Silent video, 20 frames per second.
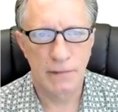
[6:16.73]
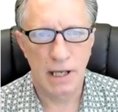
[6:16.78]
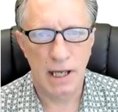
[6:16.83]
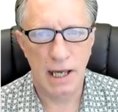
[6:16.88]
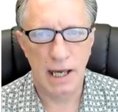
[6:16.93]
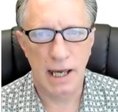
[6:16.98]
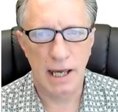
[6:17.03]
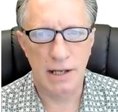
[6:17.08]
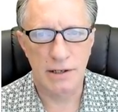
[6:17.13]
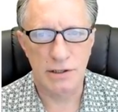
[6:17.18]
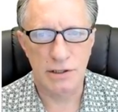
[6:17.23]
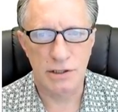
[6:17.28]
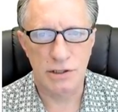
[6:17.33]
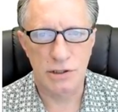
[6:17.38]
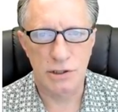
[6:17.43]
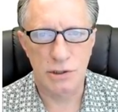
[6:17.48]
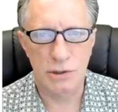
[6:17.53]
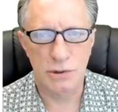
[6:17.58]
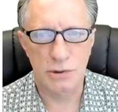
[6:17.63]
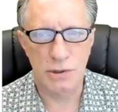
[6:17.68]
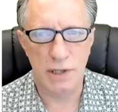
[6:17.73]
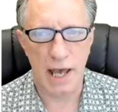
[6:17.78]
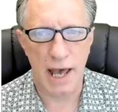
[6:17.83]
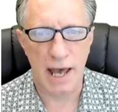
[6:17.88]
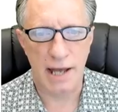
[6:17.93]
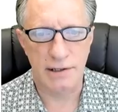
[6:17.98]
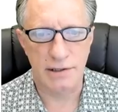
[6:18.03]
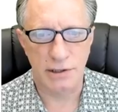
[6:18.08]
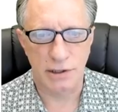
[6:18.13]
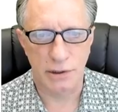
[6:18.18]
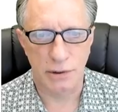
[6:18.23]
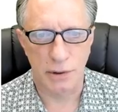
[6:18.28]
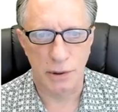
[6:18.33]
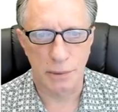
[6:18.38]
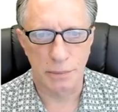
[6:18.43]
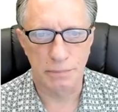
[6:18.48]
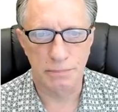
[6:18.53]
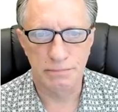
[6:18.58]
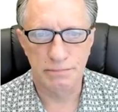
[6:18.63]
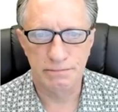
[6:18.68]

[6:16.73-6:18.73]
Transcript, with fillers: And just choose Add to Chrome.